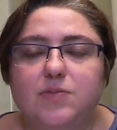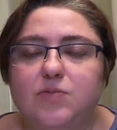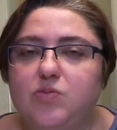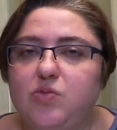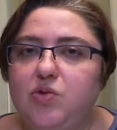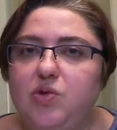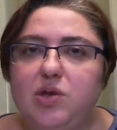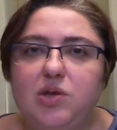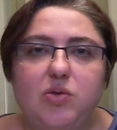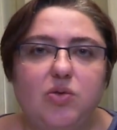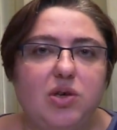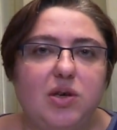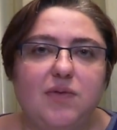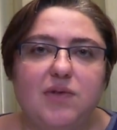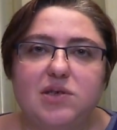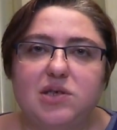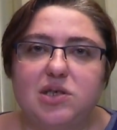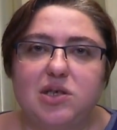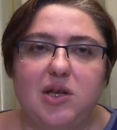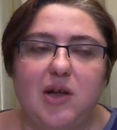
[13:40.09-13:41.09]
you need to give
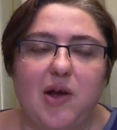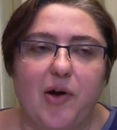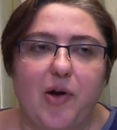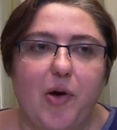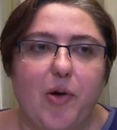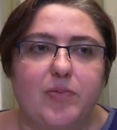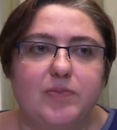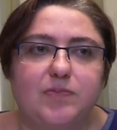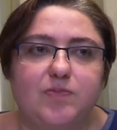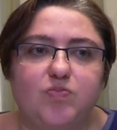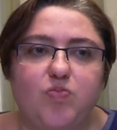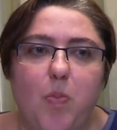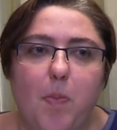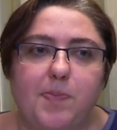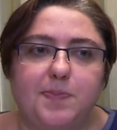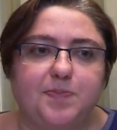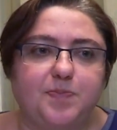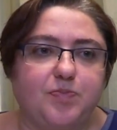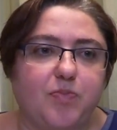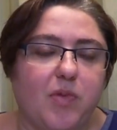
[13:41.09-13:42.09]
a slack
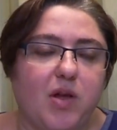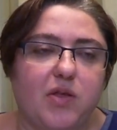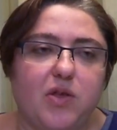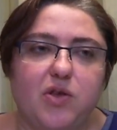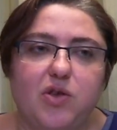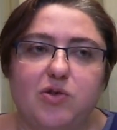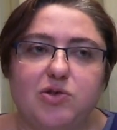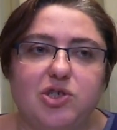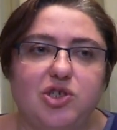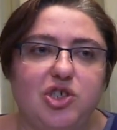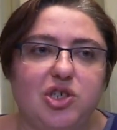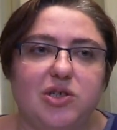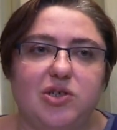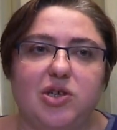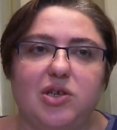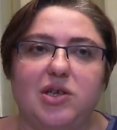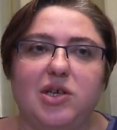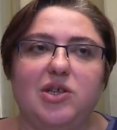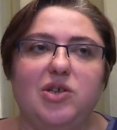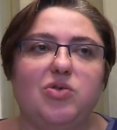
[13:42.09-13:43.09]
to those
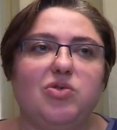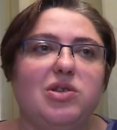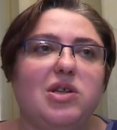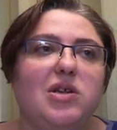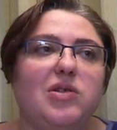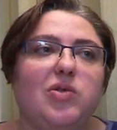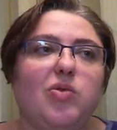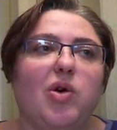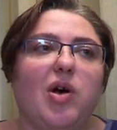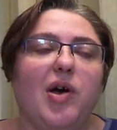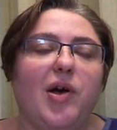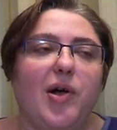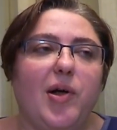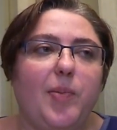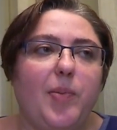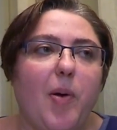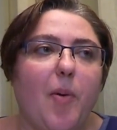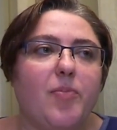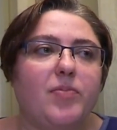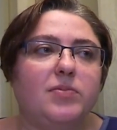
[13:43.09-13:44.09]
children, and you need to
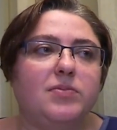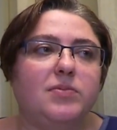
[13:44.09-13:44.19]
help,